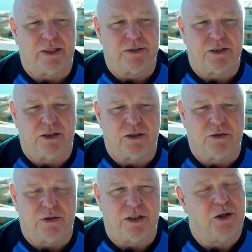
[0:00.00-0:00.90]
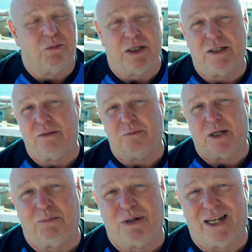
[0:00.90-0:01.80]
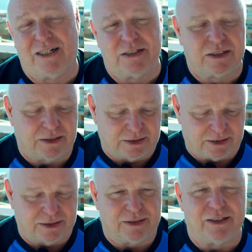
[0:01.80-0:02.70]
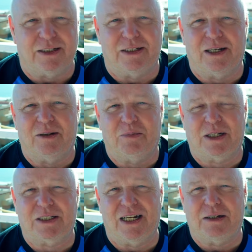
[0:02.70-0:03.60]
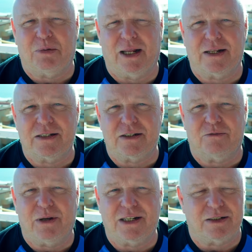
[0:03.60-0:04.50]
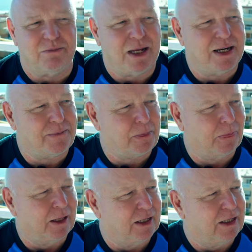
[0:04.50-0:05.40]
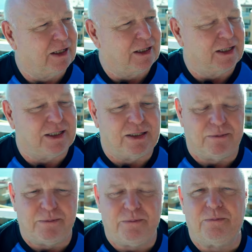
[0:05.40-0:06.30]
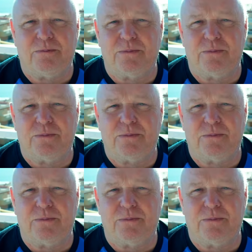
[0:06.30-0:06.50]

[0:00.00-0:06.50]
So you know me and plans, the best laid plans of mice and men.